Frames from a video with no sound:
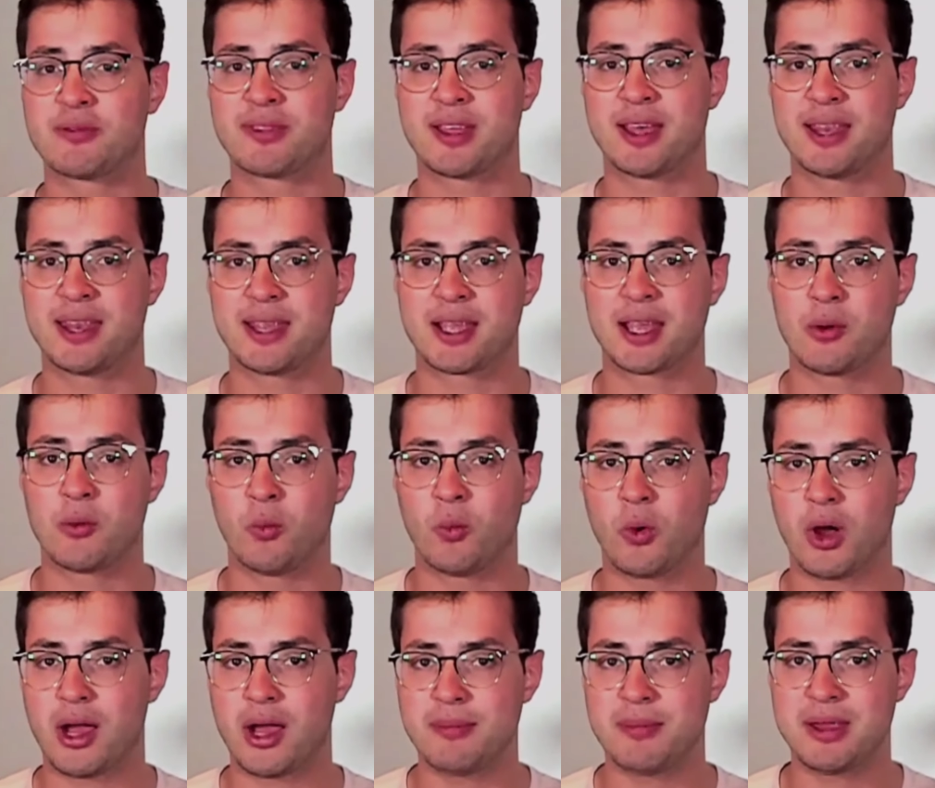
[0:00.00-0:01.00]
of the headache. And
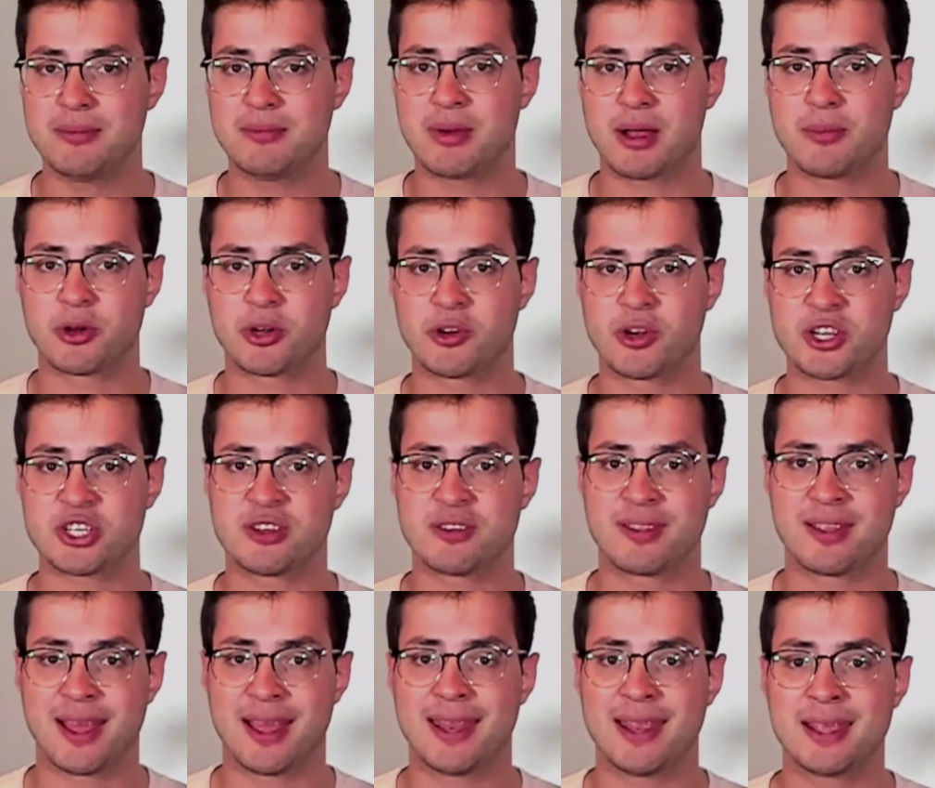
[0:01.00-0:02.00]
what I mean by progression
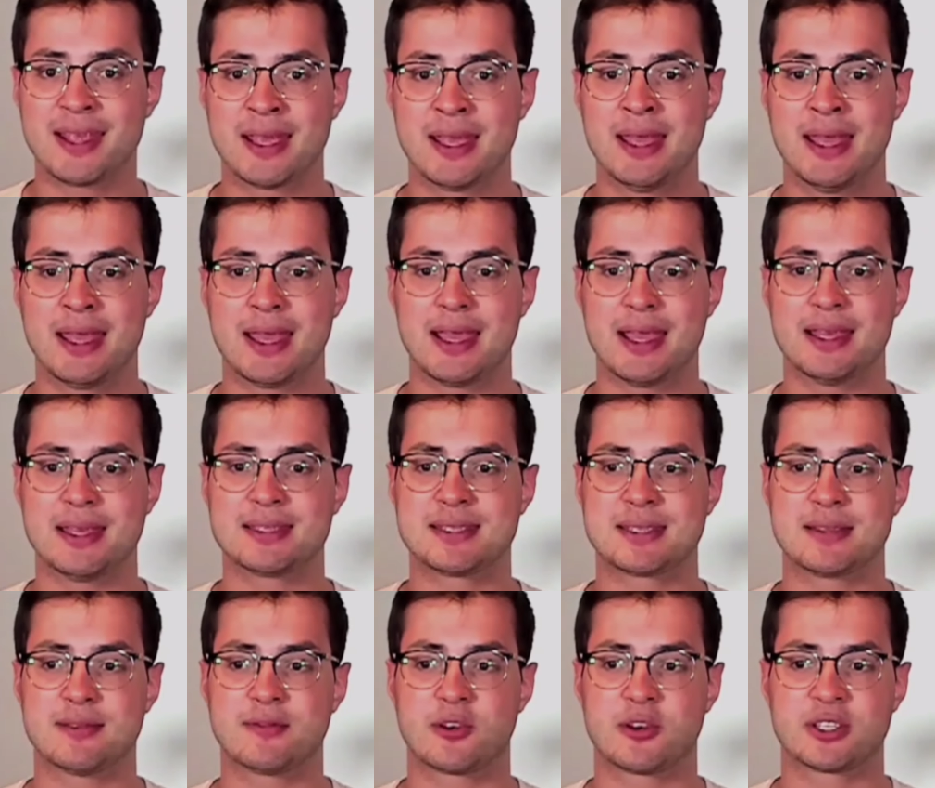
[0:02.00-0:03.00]
of the headache
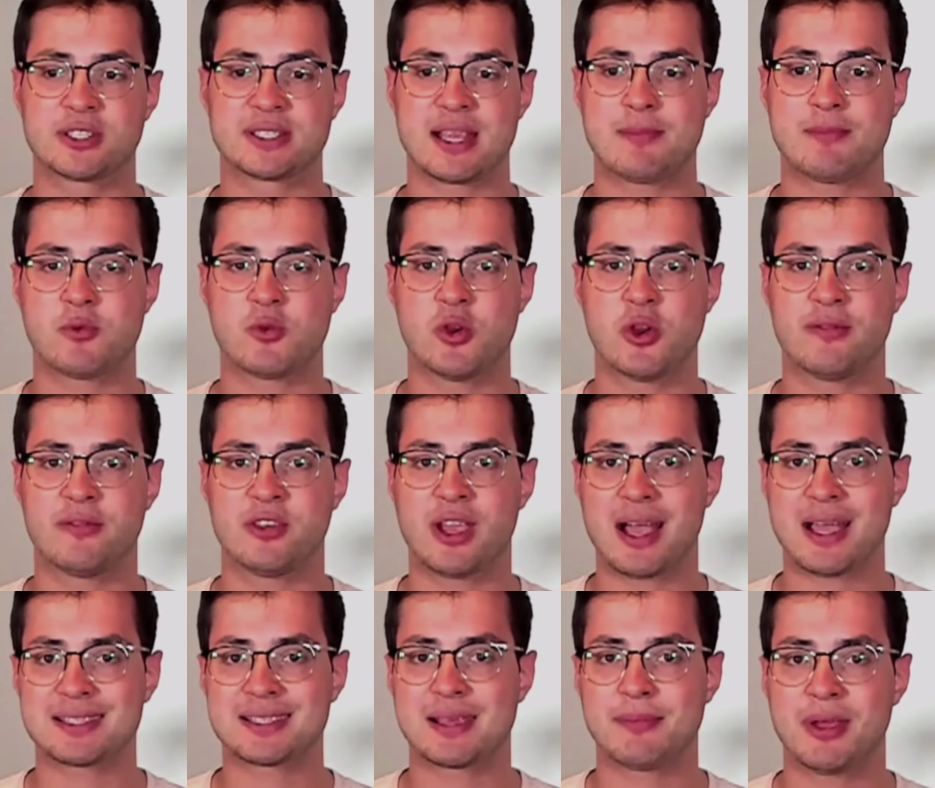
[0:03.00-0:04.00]
is, for example, if you
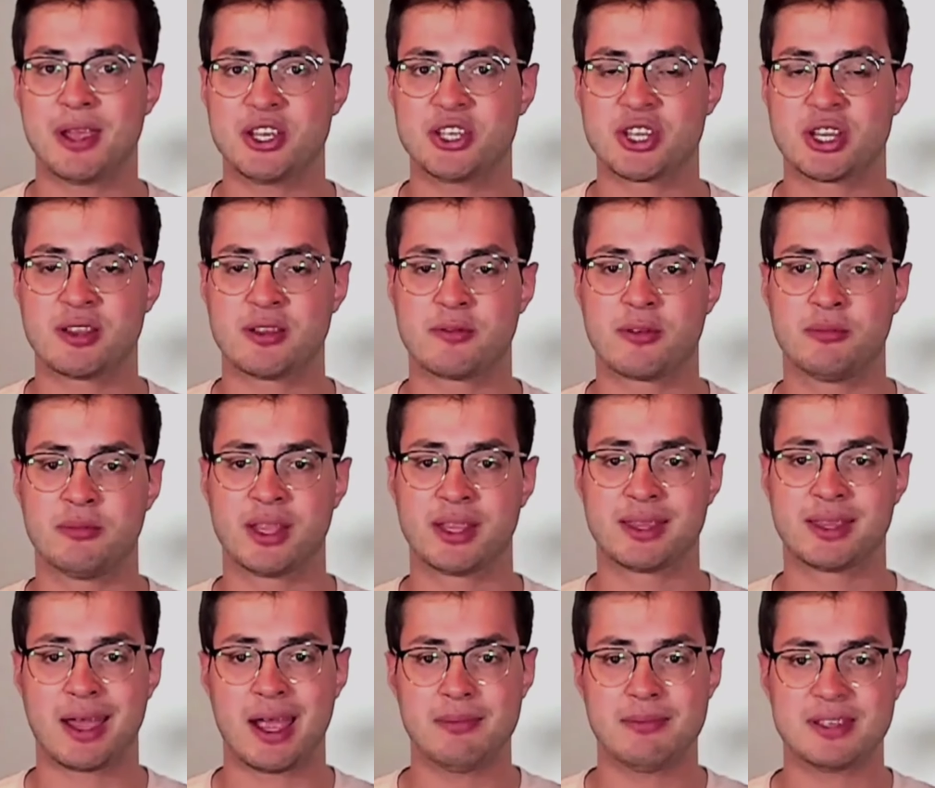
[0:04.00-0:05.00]
ask a patient from the
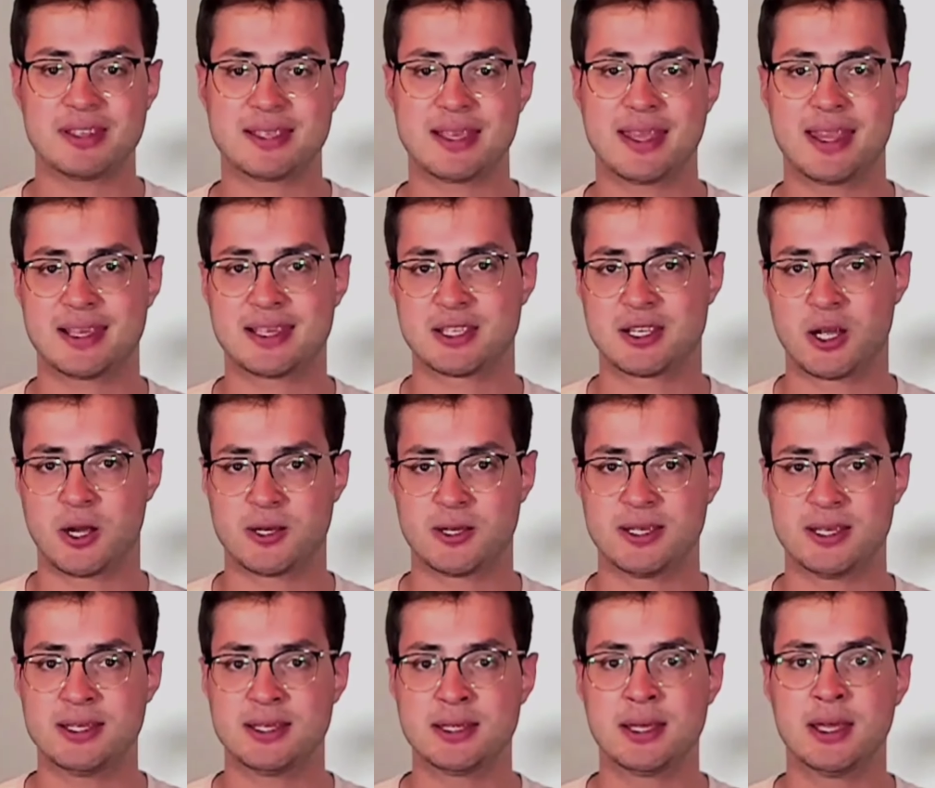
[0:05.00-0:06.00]
time this headache
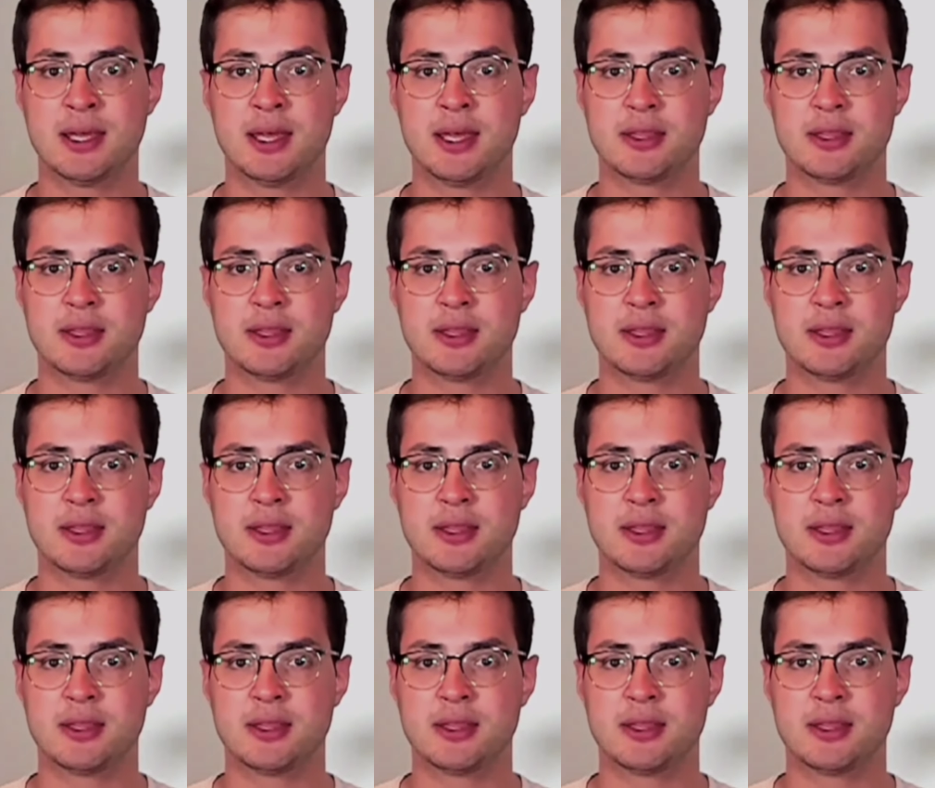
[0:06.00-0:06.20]
started